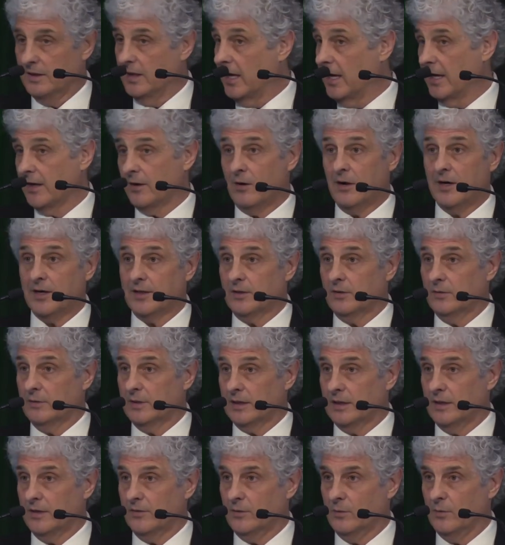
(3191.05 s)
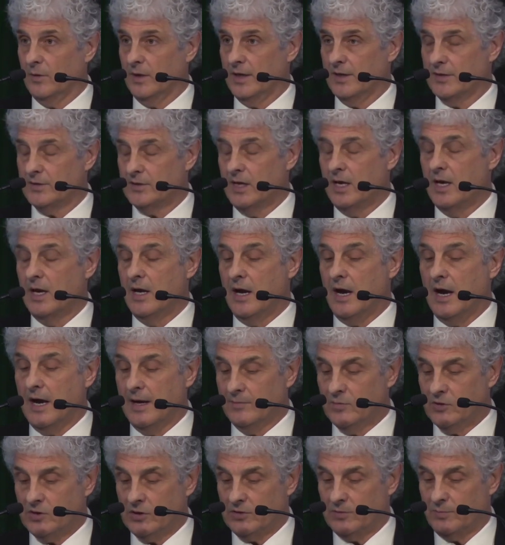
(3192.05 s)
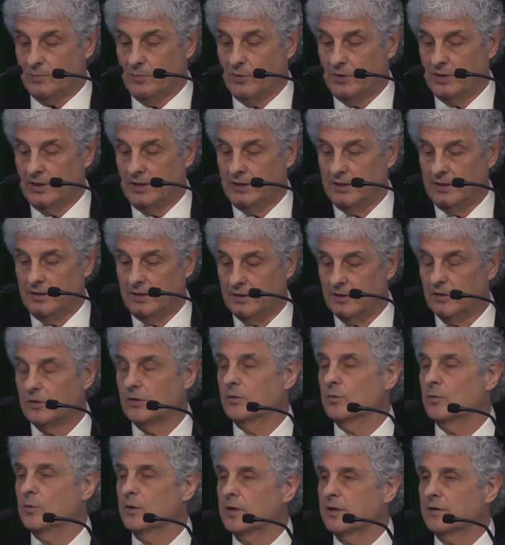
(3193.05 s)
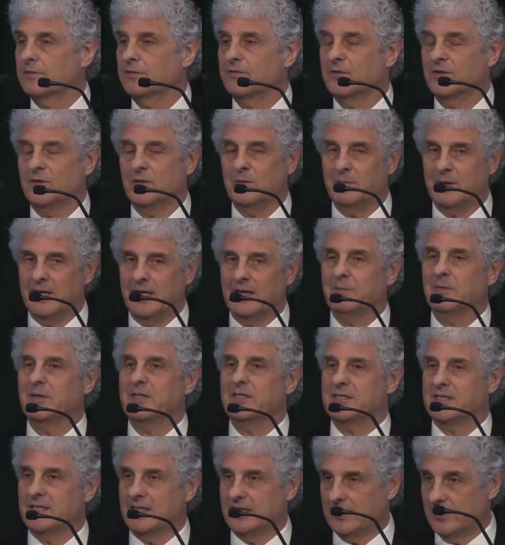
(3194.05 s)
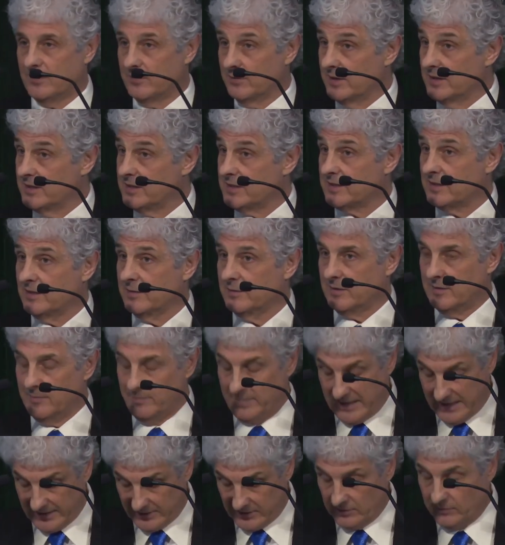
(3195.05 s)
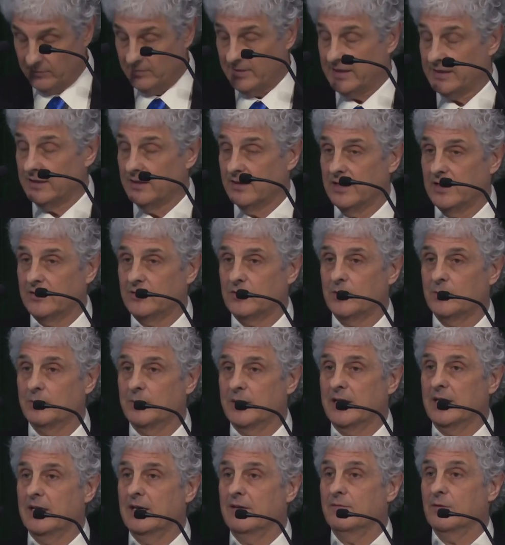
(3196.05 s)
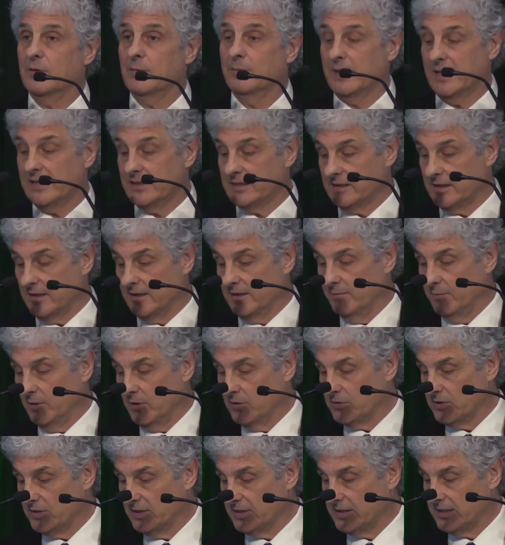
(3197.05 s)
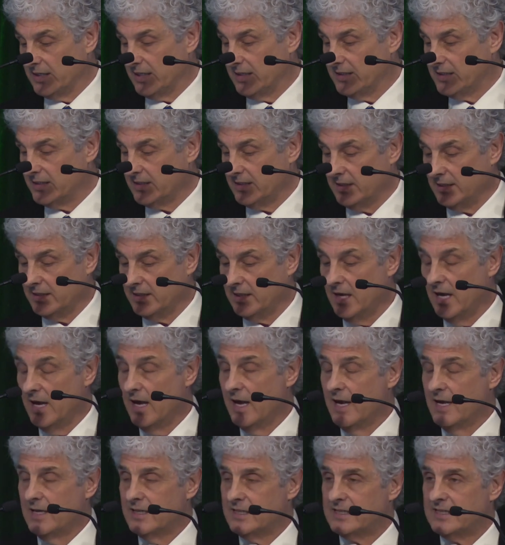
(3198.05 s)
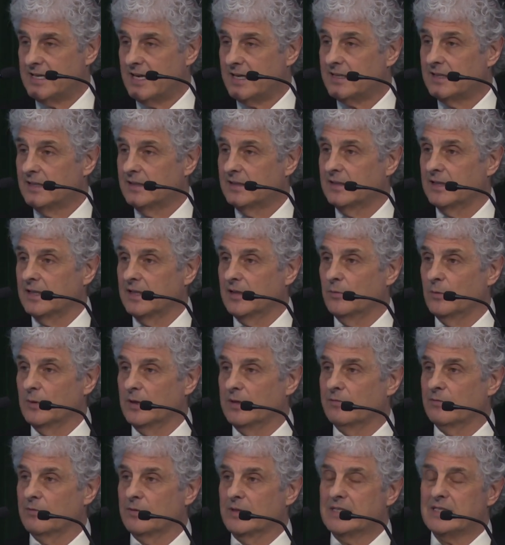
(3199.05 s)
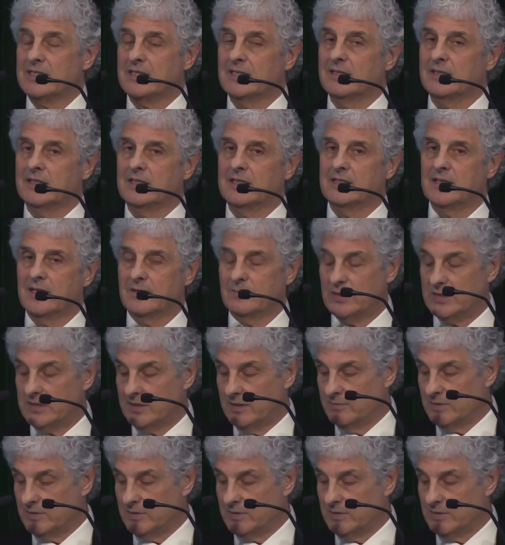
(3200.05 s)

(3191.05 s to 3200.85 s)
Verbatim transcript: not arguing otherwise. I'm just putting in a good word for the babies that there is some capacity to regulate their behavior based on emotions they see. Secondly, we've recently done